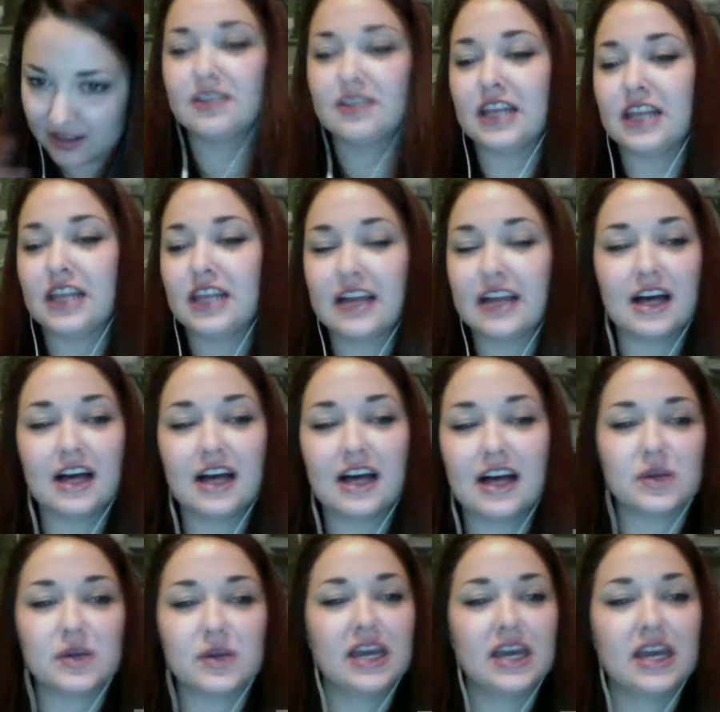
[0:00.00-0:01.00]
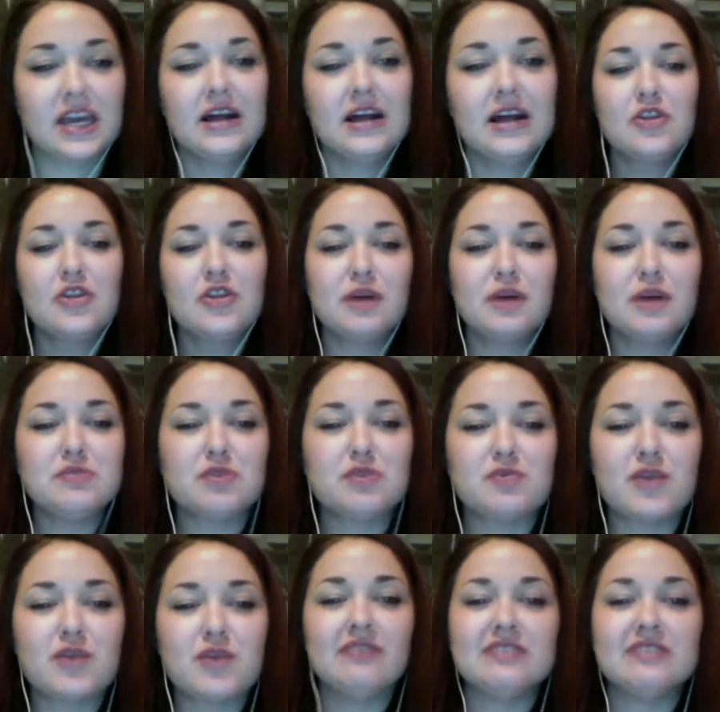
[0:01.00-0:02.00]
like last week. The Baltimore
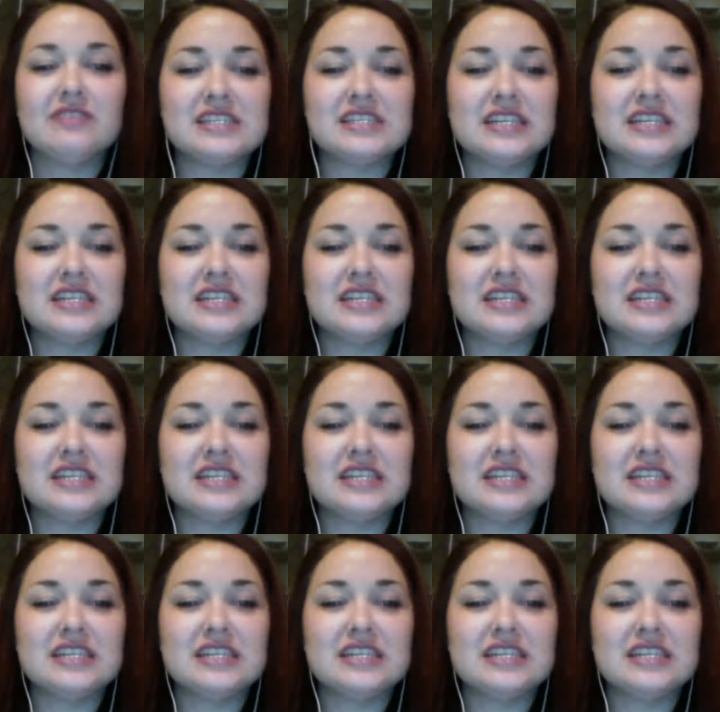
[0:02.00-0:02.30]
Ravens and